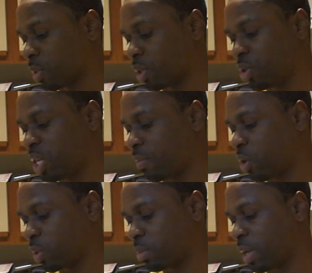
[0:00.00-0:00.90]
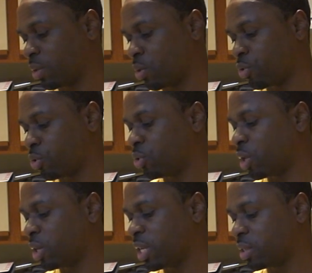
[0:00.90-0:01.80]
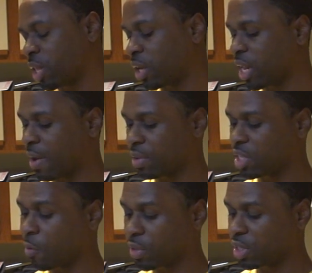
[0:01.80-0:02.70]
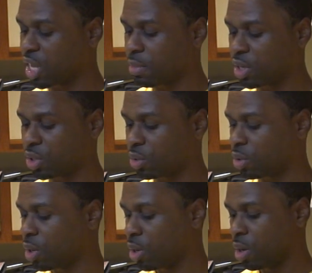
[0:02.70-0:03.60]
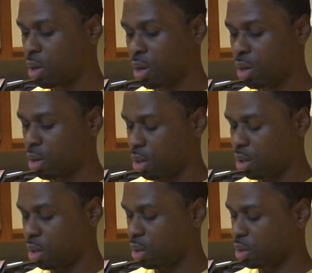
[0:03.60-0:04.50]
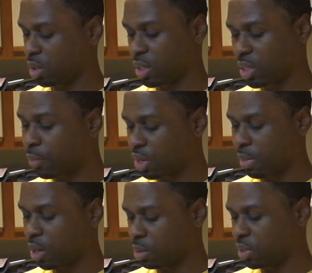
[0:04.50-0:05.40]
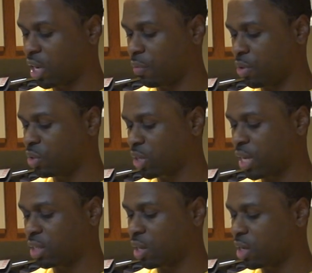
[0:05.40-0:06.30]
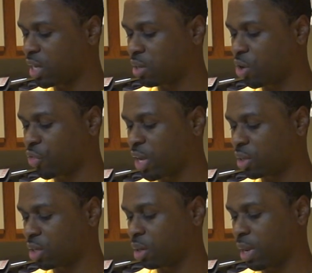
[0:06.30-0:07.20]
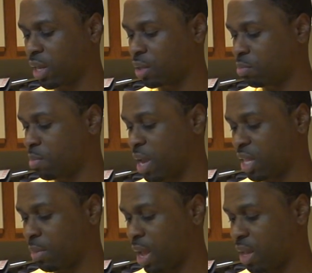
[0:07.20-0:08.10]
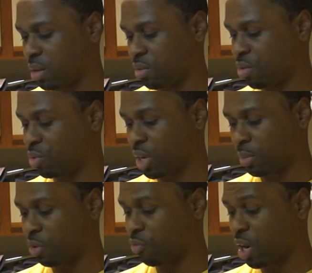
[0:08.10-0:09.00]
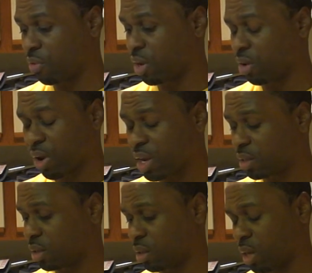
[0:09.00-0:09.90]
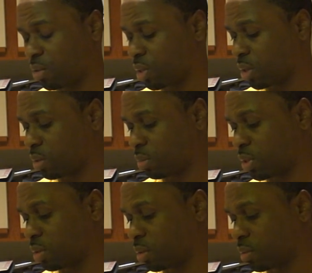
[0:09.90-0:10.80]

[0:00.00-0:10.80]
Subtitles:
You never know what somebody's going through. The least they could have a self-esteem issue, just something about themselves, and you say the least little thing to them, and it could make them do something really, really crazy. I don't know, but